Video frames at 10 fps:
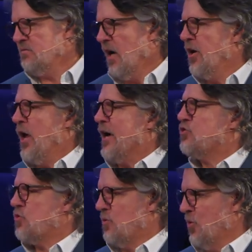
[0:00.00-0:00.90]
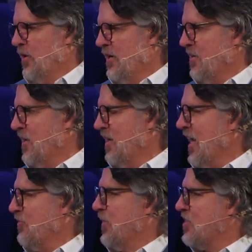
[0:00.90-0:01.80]
an extraordinary, a
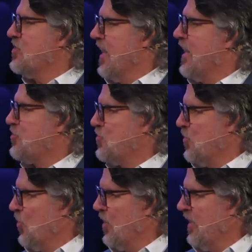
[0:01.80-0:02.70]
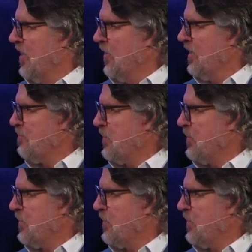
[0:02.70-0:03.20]
life that is not extraordinary.